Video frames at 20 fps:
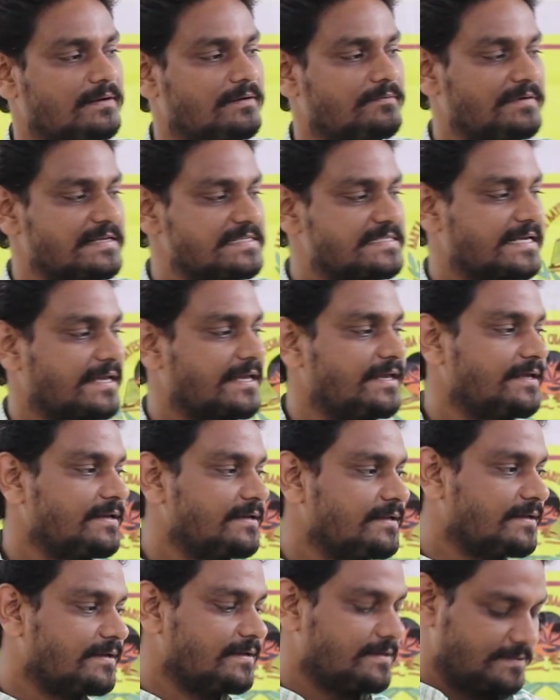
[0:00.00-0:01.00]
Once
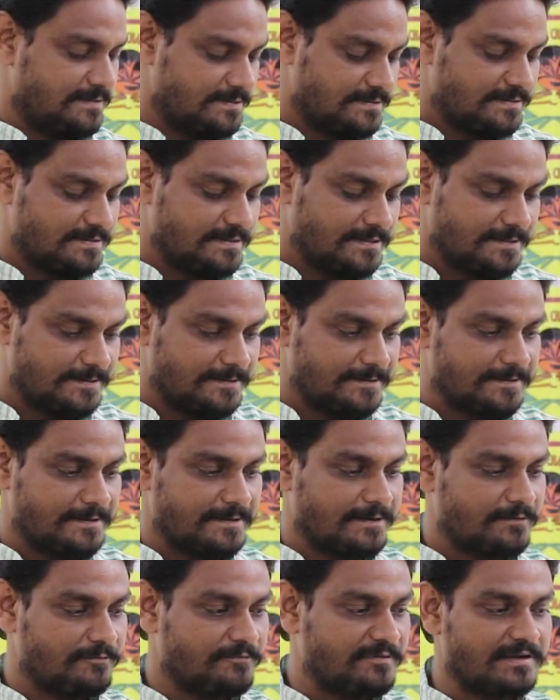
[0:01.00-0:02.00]
again,
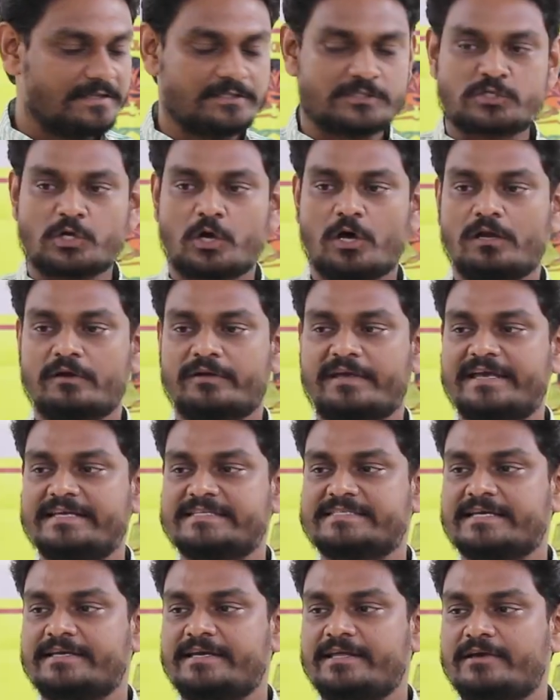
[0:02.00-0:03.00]
now we'll solve
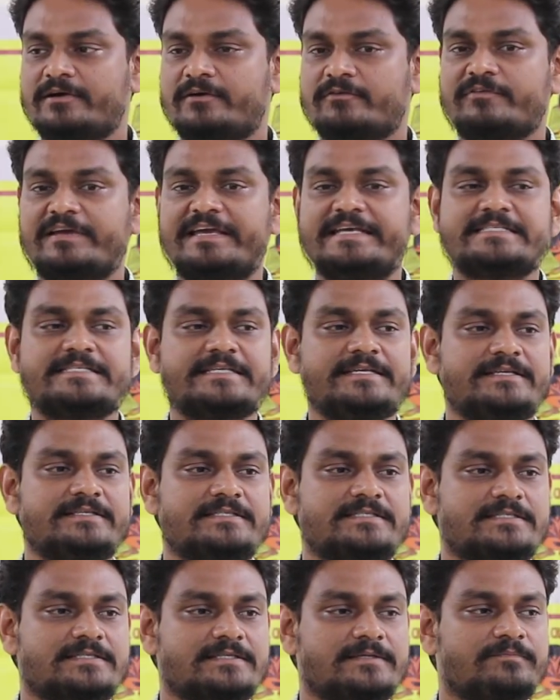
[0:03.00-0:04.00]
case study of
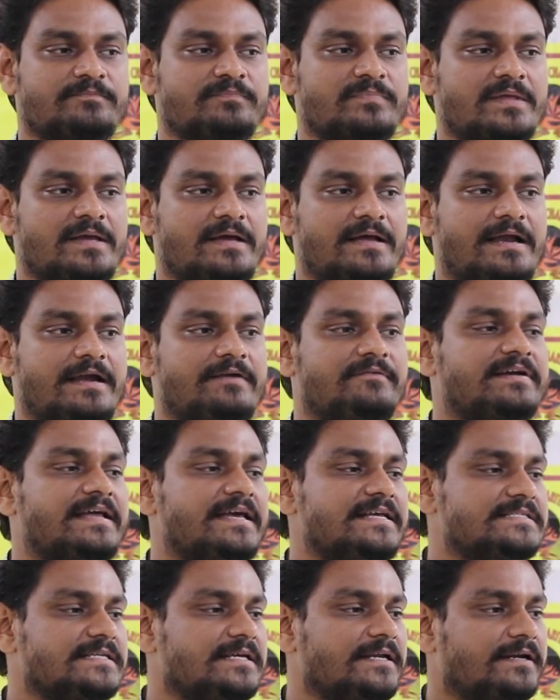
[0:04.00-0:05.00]
ACS,
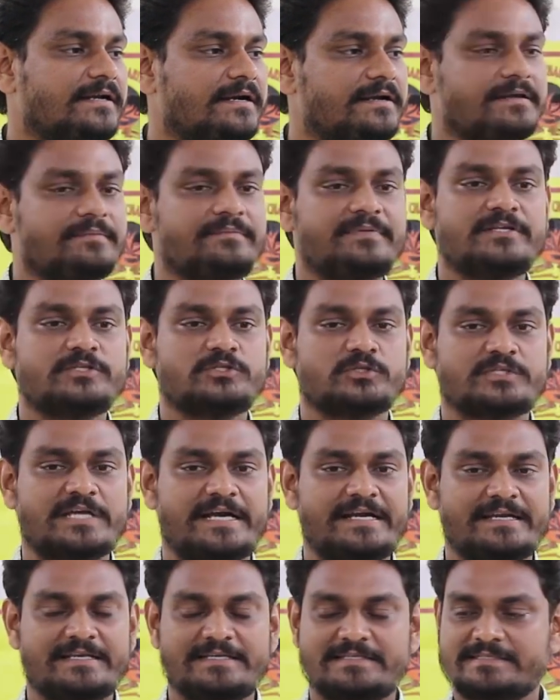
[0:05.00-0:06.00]
Advertising in Contemporary
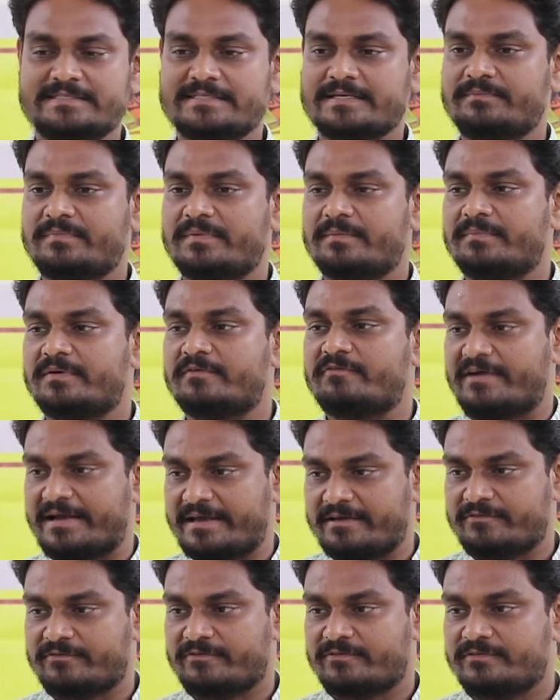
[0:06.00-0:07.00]
Societies, SEM number
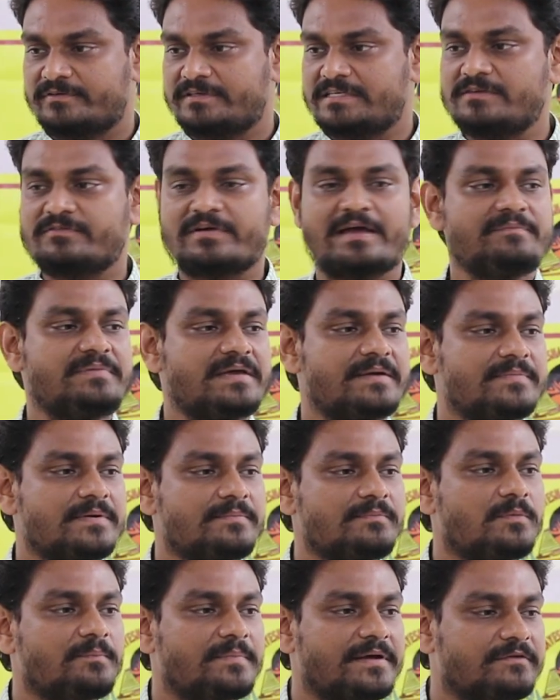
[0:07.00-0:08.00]
5,
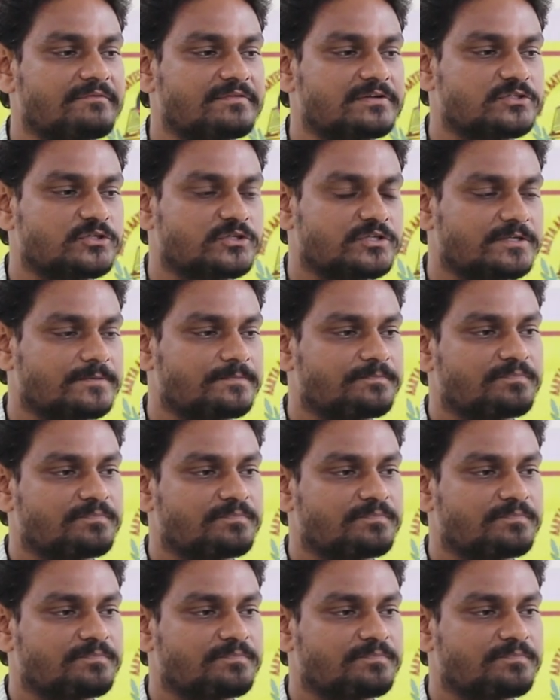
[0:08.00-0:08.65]
TYBMM, Mumbai University.